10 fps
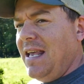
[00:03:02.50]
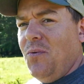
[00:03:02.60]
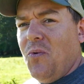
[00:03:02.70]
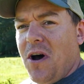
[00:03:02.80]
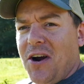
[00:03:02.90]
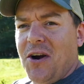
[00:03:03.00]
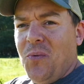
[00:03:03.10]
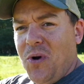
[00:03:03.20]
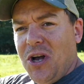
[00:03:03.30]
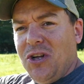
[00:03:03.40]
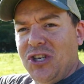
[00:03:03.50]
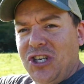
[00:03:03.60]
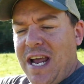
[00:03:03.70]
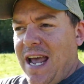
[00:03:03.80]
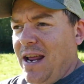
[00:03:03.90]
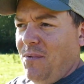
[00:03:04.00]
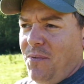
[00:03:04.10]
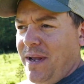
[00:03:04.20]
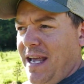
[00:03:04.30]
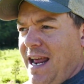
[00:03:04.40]
the water will shed.
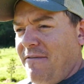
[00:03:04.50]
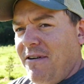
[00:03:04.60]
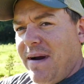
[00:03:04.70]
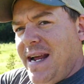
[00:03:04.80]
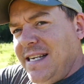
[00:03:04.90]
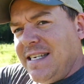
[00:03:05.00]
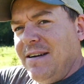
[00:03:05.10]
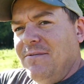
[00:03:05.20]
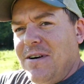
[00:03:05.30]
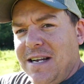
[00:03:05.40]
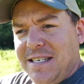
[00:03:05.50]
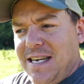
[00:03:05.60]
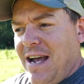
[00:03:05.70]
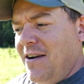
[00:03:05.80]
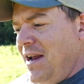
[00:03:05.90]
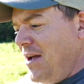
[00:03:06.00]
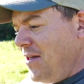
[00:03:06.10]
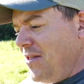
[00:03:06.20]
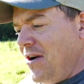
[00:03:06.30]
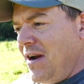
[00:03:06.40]
When we get heavy rains, it runs
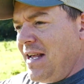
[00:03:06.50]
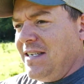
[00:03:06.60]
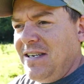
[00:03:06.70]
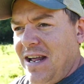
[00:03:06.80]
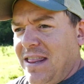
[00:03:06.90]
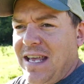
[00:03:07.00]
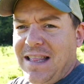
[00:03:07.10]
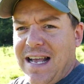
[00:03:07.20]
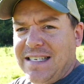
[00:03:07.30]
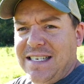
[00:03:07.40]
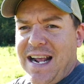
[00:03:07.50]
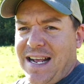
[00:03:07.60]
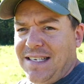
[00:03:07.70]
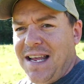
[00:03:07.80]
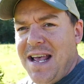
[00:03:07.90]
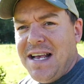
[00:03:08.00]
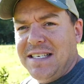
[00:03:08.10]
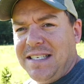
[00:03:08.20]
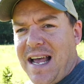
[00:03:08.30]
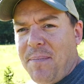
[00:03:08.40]
downhill. There is nothing that stays
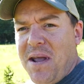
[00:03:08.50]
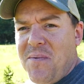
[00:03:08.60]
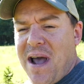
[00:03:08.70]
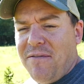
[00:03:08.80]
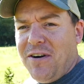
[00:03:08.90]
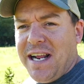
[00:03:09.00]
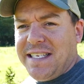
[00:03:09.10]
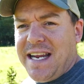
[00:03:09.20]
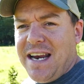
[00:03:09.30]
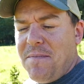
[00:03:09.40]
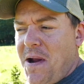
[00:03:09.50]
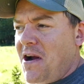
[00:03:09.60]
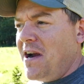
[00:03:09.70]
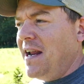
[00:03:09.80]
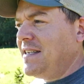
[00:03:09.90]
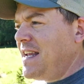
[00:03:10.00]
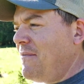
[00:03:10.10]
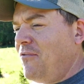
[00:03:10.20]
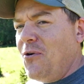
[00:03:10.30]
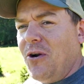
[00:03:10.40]
sopping wet for an extended period
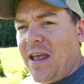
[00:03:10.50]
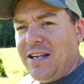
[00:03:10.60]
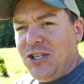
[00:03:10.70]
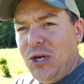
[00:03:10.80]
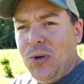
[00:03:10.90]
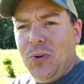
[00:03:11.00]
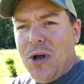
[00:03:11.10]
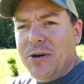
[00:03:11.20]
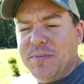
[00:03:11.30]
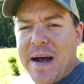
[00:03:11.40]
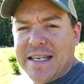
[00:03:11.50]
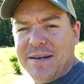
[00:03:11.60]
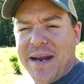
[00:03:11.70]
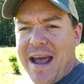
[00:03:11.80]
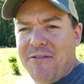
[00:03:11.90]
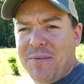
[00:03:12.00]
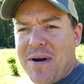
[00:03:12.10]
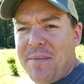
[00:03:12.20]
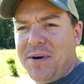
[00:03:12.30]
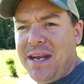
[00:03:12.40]
except for like two low spots that we have on the
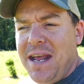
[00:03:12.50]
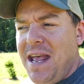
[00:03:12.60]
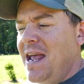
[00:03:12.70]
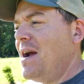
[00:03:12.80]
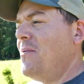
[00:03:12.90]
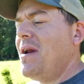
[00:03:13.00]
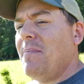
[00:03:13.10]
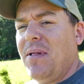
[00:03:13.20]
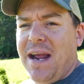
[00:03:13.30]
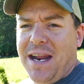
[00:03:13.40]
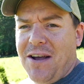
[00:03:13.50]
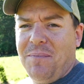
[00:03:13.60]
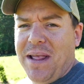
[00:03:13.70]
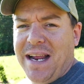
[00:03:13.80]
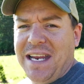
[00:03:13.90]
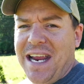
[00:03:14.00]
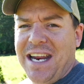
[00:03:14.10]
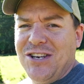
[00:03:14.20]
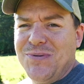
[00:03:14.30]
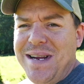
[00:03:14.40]
property, and we're not planning on planting
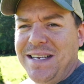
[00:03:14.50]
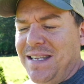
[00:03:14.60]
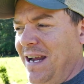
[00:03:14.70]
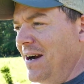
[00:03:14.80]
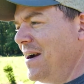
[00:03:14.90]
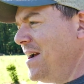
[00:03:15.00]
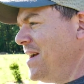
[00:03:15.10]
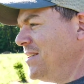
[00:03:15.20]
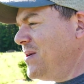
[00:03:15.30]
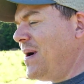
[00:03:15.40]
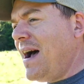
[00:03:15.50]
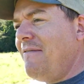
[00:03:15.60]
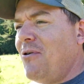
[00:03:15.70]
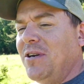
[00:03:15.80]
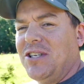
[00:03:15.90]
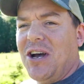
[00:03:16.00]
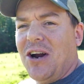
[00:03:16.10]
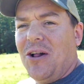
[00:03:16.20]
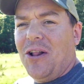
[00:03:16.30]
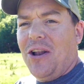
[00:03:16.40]
any trees there. So I've always
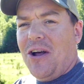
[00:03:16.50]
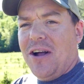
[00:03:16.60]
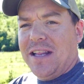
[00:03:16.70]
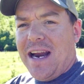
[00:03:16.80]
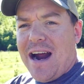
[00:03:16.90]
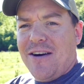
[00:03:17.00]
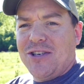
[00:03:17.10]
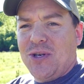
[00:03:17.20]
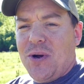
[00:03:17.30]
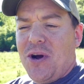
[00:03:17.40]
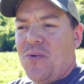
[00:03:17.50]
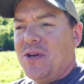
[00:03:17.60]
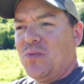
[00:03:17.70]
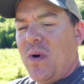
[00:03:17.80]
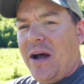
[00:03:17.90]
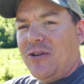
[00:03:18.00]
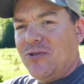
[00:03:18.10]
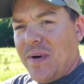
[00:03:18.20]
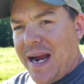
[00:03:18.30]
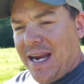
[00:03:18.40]
thought all along that our soil was well
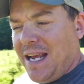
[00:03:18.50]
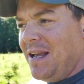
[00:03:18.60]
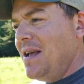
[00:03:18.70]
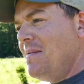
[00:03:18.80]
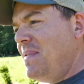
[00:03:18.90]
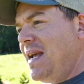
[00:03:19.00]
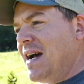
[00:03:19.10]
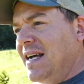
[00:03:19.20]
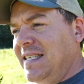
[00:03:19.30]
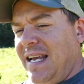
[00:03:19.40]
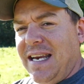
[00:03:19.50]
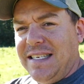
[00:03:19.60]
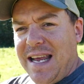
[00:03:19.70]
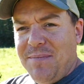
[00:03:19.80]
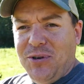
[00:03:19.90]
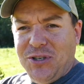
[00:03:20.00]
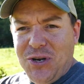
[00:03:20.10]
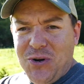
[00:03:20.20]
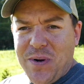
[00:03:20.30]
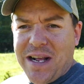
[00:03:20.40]
draining because it is able
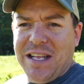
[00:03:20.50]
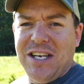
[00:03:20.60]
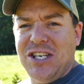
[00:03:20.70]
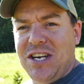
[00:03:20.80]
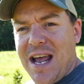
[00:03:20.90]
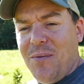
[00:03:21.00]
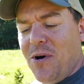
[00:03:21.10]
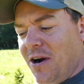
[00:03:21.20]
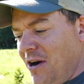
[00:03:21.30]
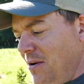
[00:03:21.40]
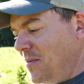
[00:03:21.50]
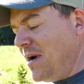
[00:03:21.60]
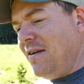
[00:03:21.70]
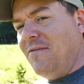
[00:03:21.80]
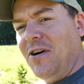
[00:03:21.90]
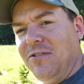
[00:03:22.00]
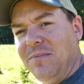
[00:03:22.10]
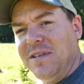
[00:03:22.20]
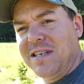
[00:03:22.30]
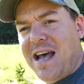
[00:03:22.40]
to quickly shed water when it falls
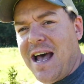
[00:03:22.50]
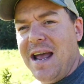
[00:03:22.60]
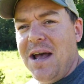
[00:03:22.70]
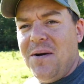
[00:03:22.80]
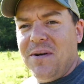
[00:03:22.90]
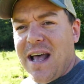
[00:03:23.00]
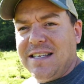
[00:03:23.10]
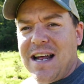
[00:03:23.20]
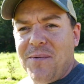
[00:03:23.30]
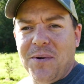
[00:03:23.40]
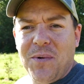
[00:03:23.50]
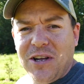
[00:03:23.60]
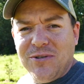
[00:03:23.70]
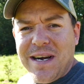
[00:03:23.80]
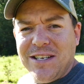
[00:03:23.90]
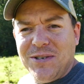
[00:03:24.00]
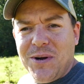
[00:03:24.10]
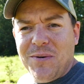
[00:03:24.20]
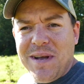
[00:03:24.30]
from the sky. Well, that's not what well draining soil